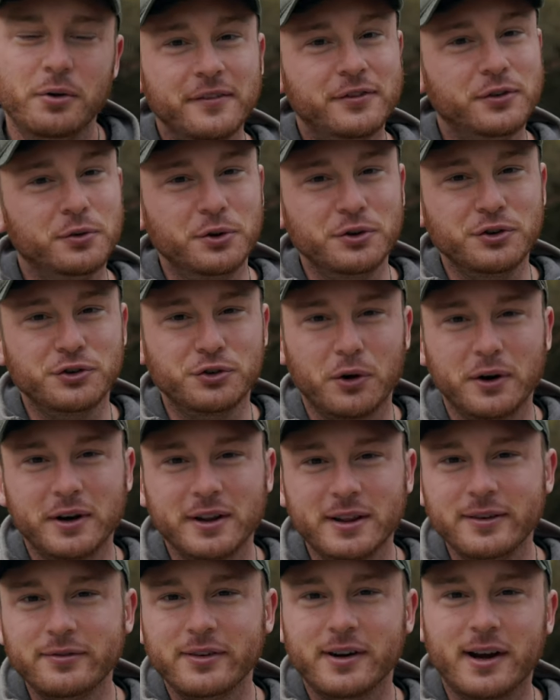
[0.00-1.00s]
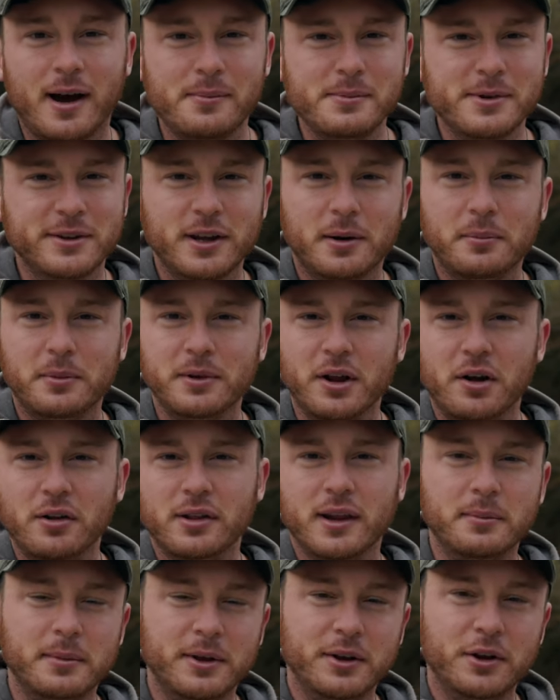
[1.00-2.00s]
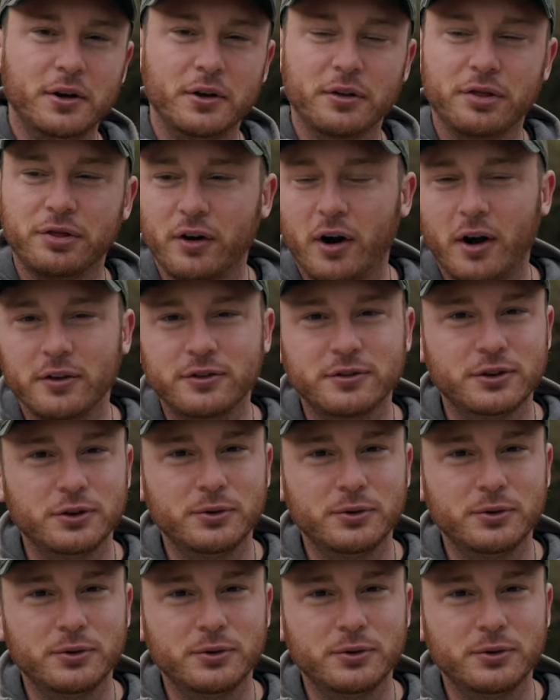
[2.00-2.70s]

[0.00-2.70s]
If you enjoyed it, leave a comment down below. Let me know your thoughts.